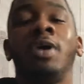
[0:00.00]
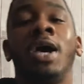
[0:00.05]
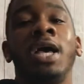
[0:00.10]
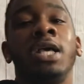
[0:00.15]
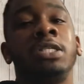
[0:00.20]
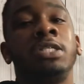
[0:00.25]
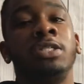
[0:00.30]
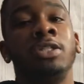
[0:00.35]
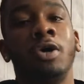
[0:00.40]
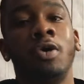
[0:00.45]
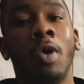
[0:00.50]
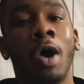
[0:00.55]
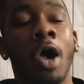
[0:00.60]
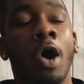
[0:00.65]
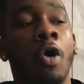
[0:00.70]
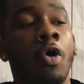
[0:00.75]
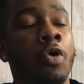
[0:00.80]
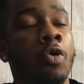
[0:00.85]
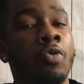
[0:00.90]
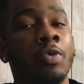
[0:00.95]
guys know,
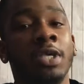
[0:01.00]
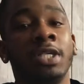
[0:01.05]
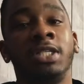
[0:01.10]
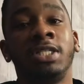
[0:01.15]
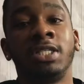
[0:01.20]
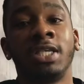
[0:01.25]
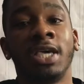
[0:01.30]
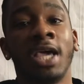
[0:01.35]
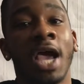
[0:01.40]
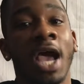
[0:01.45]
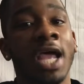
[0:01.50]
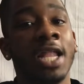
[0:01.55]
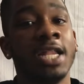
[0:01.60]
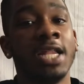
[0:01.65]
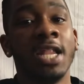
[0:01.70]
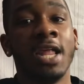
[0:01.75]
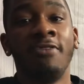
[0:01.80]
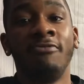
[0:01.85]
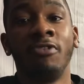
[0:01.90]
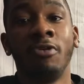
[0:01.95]
I always say I
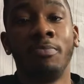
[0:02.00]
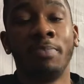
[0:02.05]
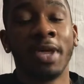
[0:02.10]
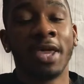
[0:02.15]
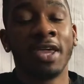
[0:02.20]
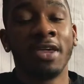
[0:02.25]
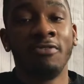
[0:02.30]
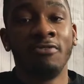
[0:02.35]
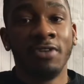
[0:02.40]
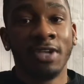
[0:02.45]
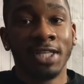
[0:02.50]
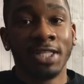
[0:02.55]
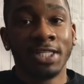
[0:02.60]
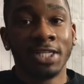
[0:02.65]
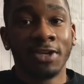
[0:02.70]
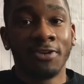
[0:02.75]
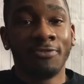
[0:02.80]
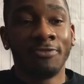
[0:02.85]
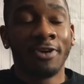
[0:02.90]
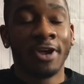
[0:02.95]
never pay
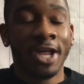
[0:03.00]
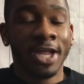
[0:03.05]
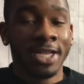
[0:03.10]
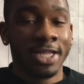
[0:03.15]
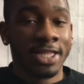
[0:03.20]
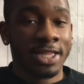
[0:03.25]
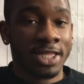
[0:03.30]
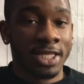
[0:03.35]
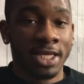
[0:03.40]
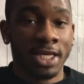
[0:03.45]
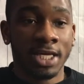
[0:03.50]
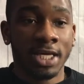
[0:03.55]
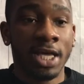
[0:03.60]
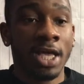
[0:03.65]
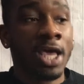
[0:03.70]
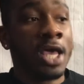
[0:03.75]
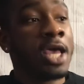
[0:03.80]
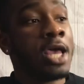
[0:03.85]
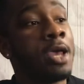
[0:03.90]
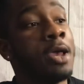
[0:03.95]
retail for anything,
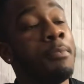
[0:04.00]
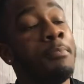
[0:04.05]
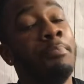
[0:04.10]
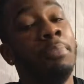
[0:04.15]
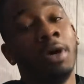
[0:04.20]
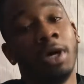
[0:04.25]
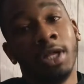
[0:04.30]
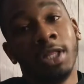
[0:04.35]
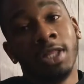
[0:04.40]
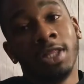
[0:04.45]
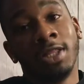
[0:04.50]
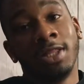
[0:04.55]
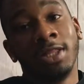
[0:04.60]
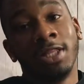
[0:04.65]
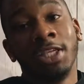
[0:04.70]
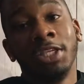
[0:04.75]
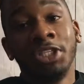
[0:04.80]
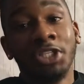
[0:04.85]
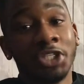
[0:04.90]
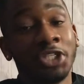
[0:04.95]
but
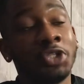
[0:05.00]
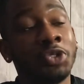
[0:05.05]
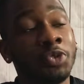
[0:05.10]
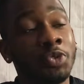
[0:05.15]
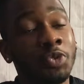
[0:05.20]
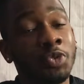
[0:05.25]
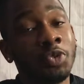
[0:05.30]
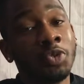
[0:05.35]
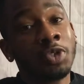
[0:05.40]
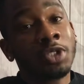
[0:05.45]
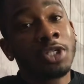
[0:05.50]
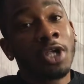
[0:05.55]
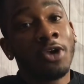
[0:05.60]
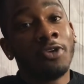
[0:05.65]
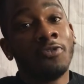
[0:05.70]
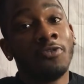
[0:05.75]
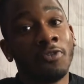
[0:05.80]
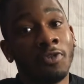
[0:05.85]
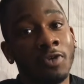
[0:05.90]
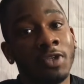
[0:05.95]
these shoes,
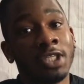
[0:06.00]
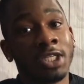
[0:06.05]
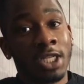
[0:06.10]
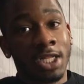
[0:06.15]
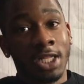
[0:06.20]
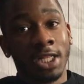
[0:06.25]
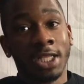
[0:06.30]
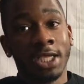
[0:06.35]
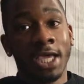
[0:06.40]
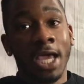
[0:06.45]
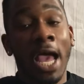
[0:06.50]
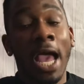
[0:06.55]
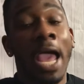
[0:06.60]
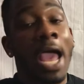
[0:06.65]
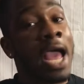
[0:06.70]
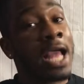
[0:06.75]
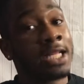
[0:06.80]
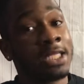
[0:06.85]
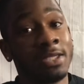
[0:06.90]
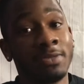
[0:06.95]
unfortunately, I
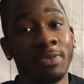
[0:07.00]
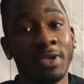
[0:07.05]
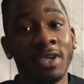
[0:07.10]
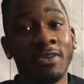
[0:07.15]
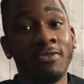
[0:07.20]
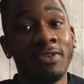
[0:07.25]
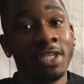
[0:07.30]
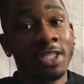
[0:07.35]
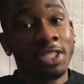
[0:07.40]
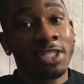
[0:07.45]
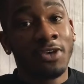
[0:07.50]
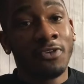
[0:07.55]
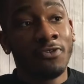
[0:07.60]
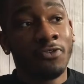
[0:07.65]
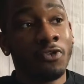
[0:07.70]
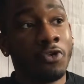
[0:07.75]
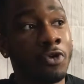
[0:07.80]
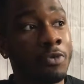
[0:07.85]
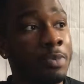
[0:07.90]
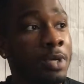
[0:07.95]
had to pay retail
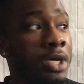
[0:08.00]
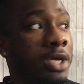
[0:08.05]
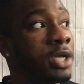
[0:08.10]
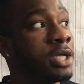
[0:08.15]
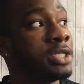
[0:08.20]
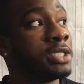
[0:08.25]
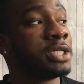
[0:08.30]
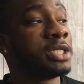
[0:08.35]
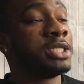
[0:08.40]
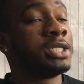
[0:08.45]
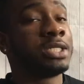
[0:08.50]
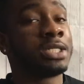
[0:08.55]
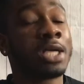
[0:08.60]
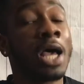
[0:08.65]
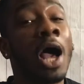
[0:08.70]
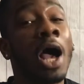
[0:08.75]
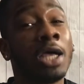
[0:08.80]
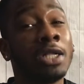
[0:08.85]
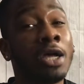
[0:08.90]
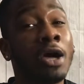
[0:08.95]
for because it's
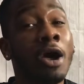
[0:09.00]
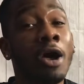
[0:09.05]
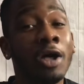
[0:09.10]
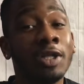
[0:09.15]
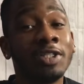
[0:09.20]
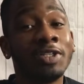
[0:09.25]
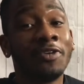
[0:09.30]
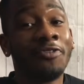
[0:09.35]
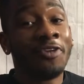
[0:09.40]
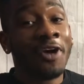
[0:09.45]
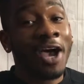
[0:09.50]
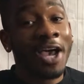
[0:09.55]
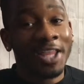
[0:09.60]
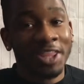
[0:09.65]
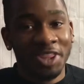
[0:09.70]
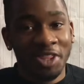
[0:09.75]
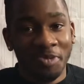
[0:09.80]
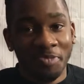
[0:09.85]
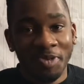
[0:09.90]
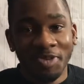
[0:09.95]
kind of hard to
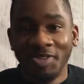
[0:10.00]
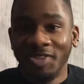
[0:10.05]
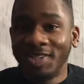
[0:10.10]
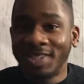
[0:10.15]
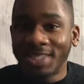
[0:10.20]
find them on